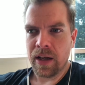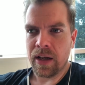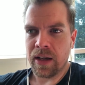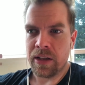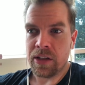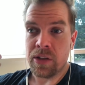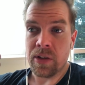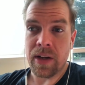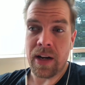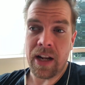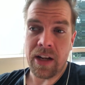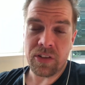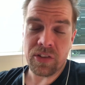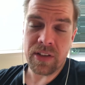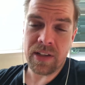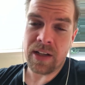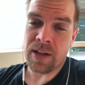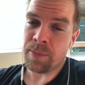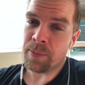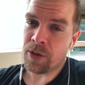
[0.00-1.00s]
you can actually
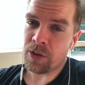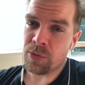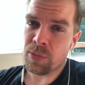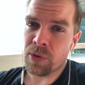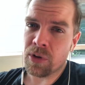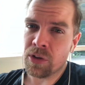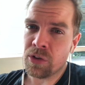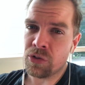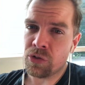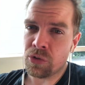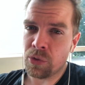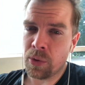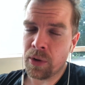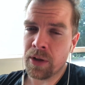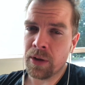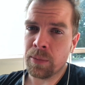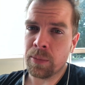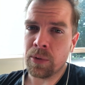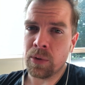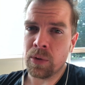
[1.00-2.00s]
get a much more
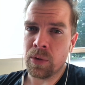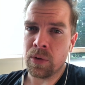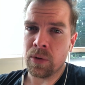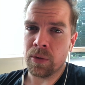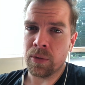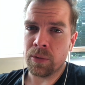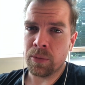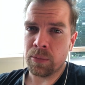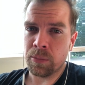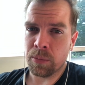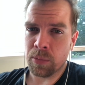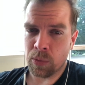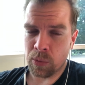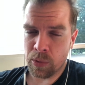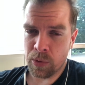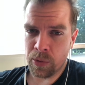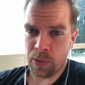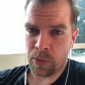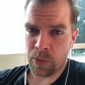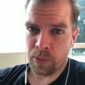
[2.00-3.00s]
enjoyable
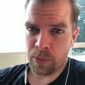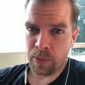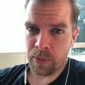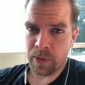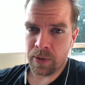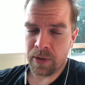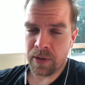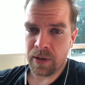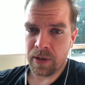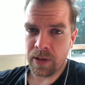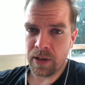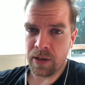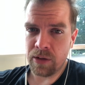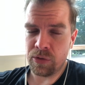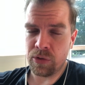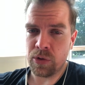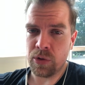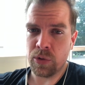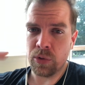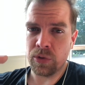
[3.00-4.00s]
brew
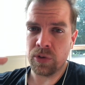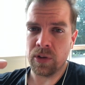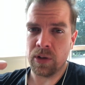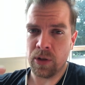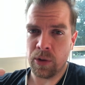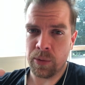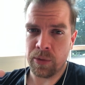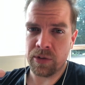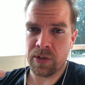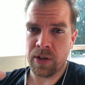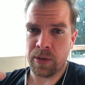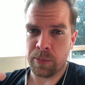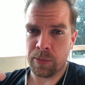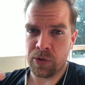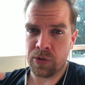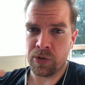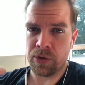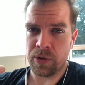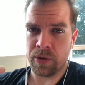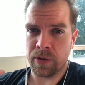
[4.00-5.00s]
if you use a lower
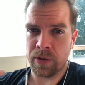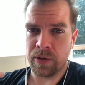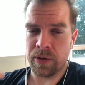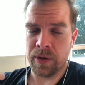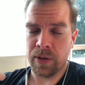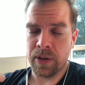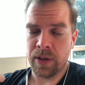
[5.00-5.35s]
temperature